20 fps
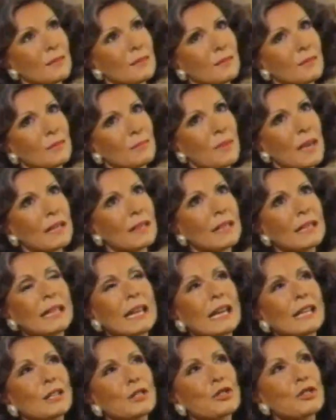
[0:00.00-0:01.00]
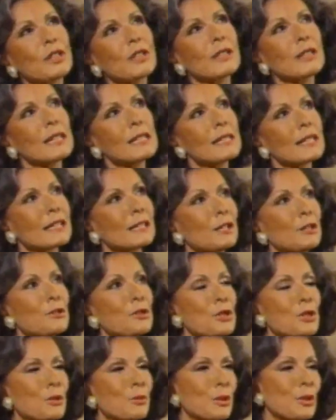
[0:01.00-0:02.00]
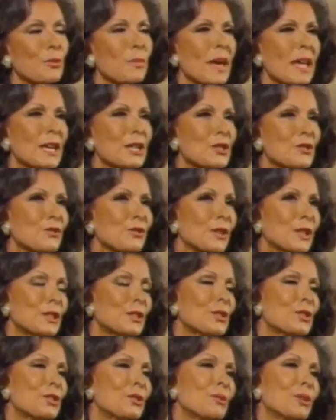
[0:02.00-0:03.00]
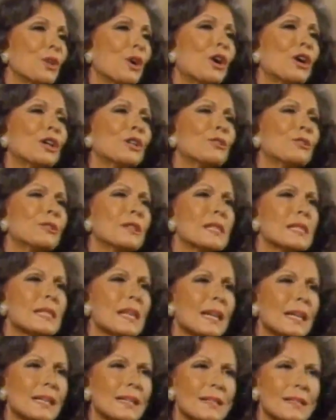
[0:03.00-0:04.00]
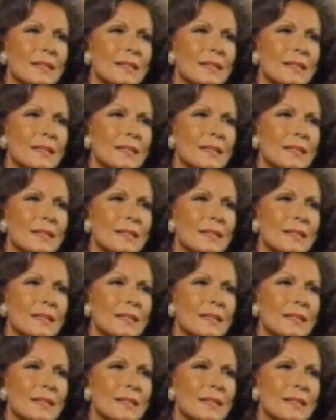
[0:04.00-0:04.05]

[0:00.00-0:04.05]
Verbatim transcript: make the analogy that is it closer when you manage a fund to an art or a science?